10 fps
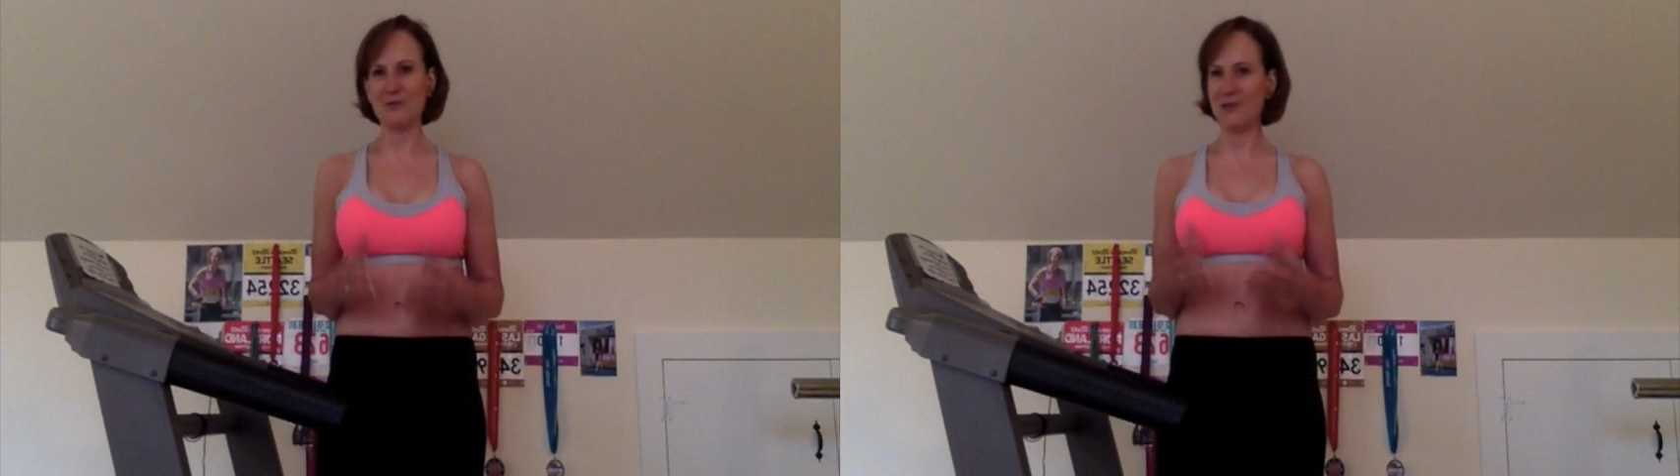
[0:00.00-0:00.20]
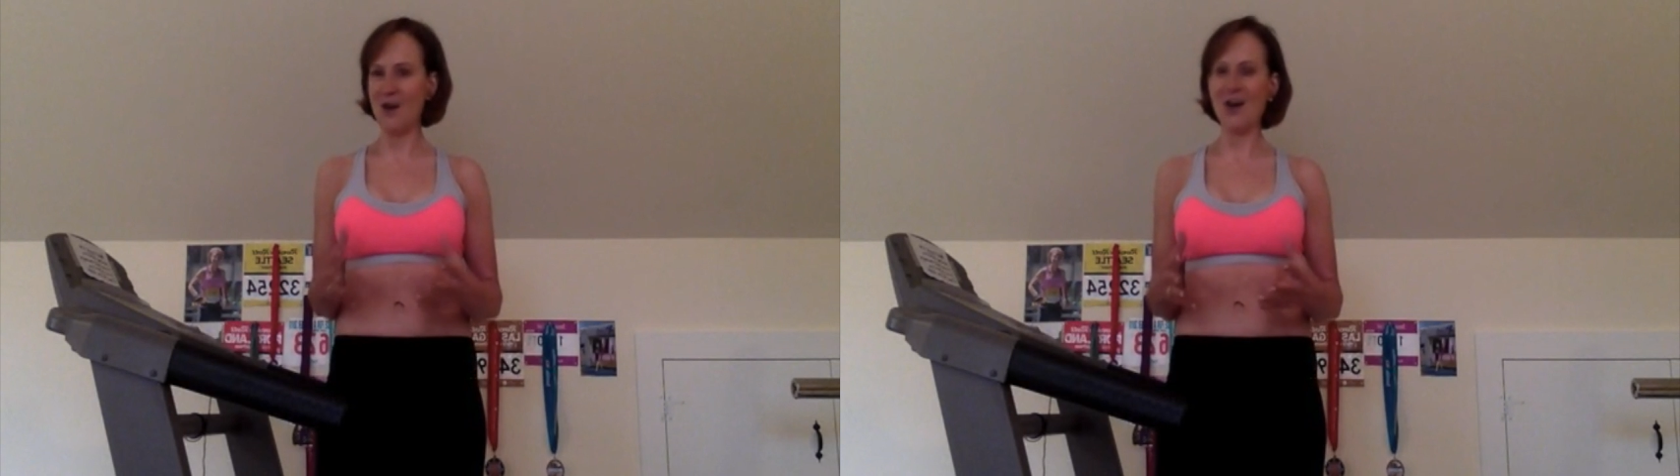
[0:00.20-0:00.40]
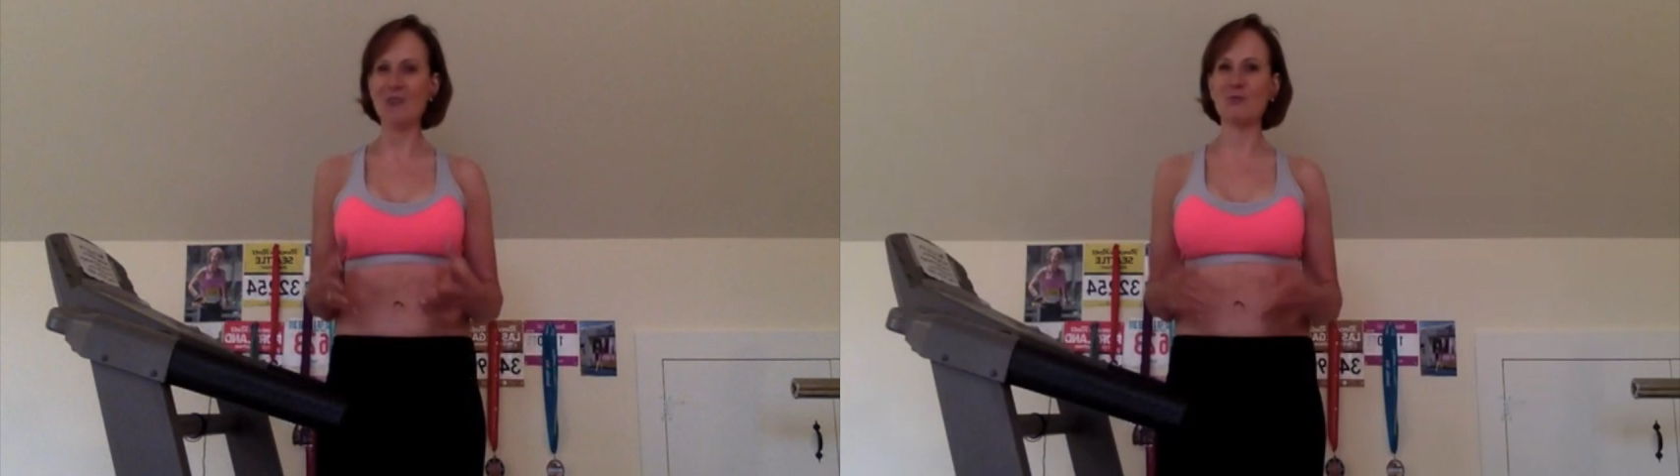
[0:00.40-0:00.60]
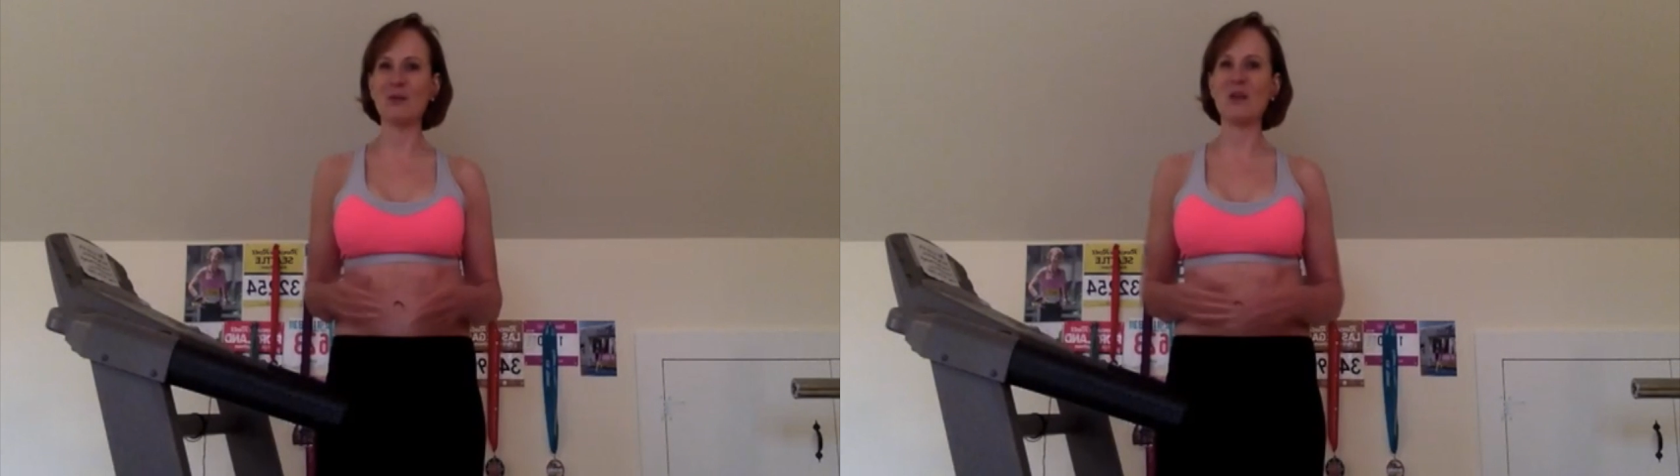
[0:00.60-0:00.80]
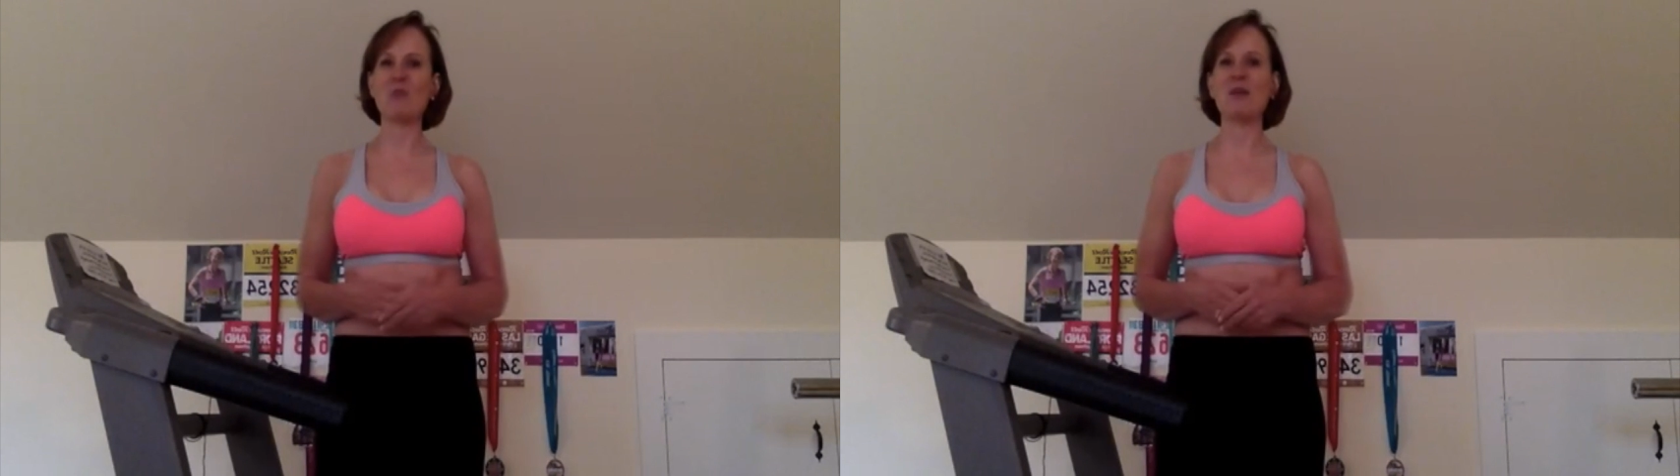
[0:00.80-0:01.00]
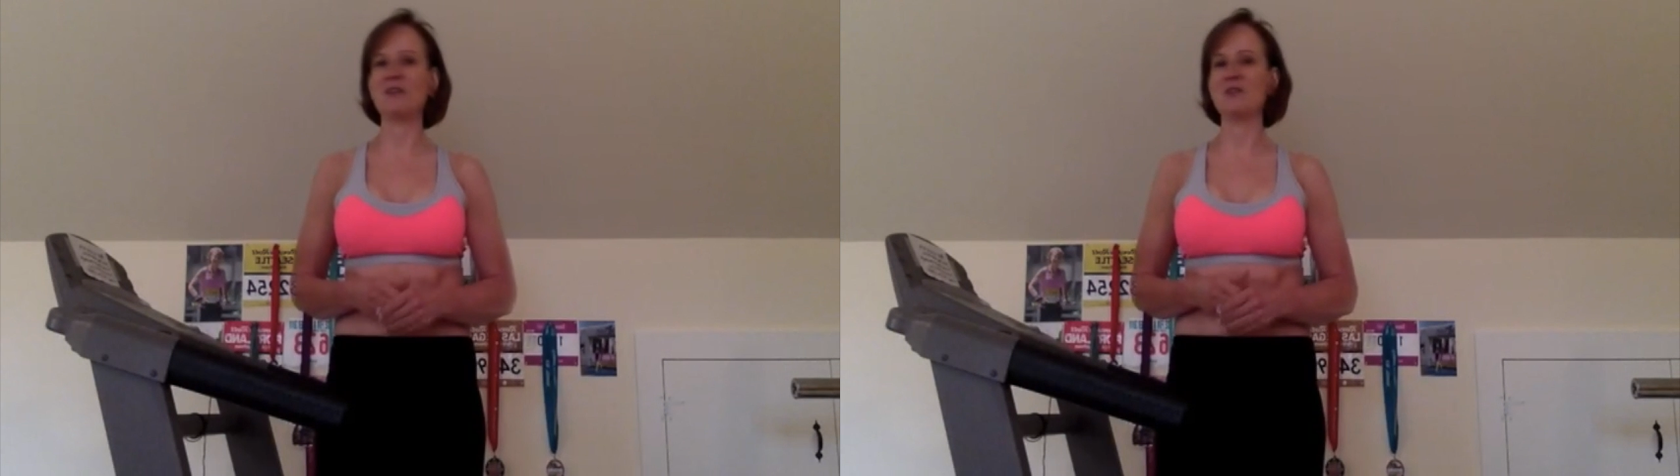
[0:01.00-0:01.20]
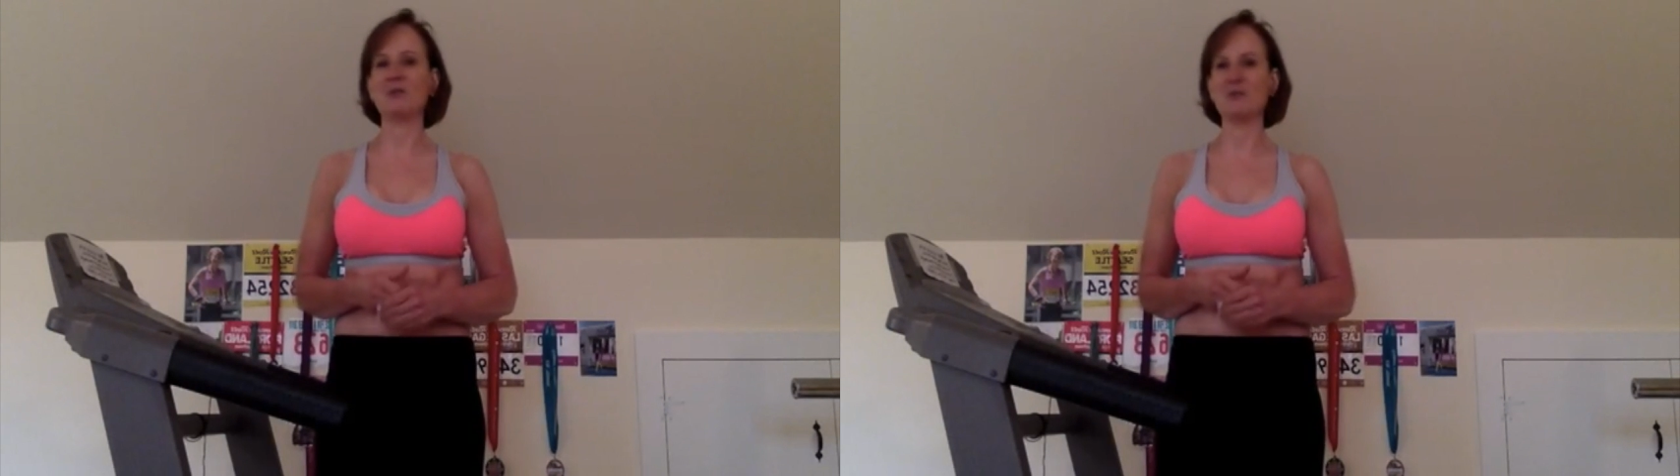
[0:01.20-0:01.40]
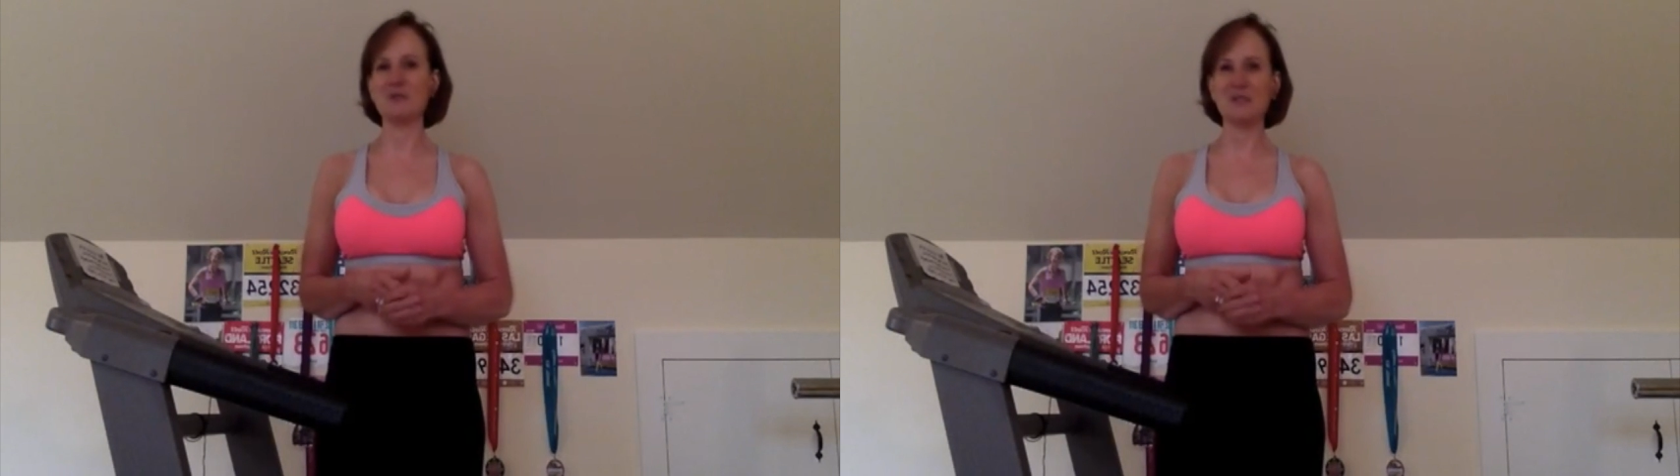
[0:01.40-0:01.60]
thought when I weighed
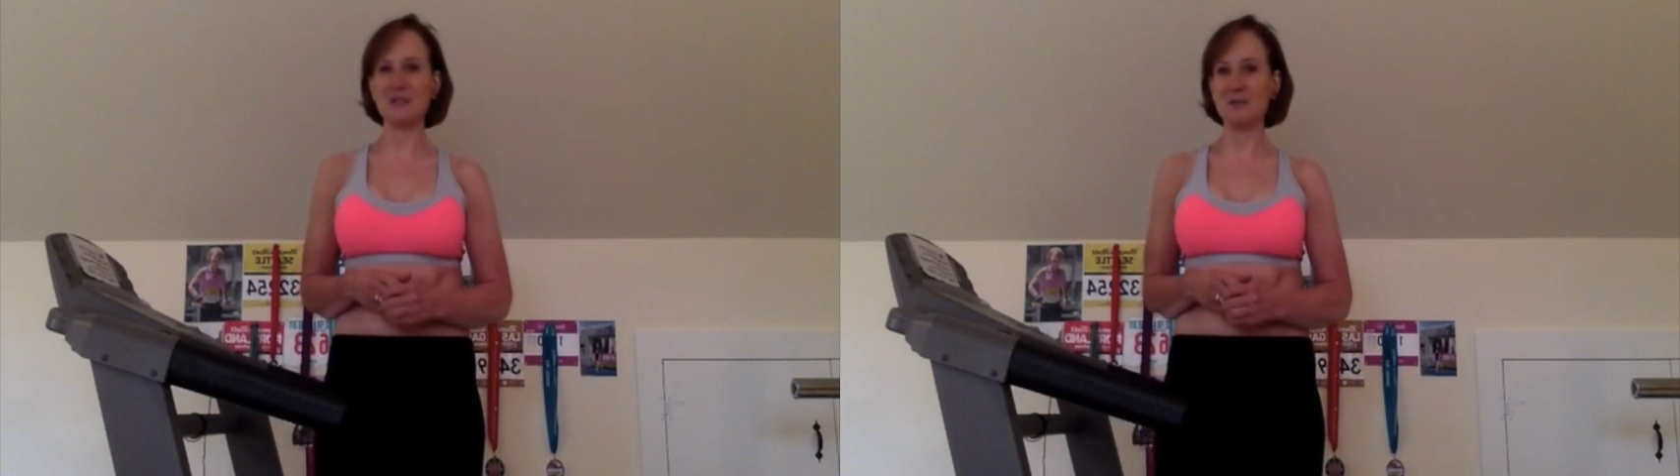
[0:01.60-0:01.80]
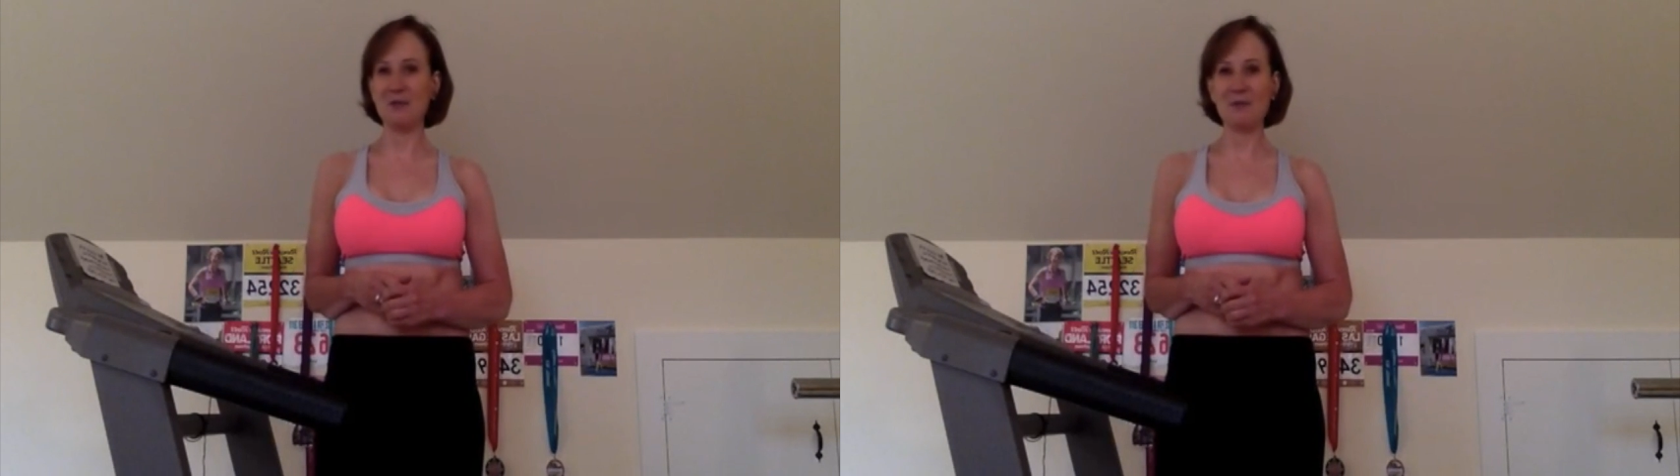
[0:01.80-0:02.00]
265